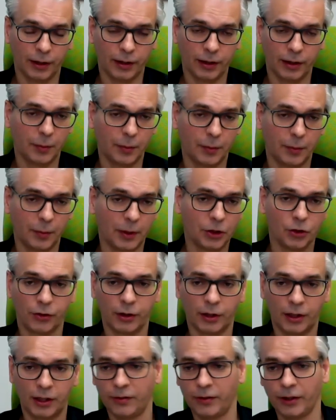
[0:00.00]
and I mentioned
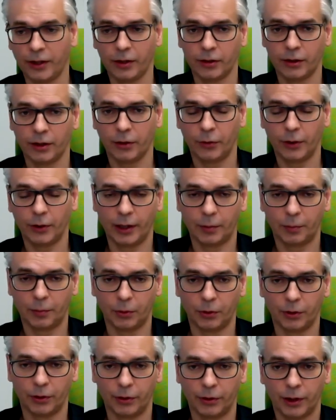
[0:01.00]
the key secondary
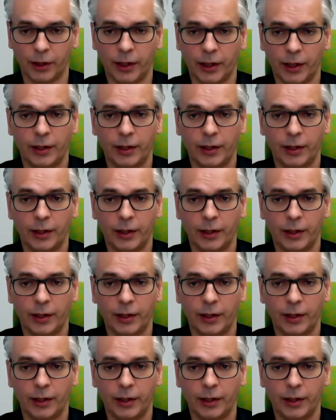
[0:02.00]
endpoint,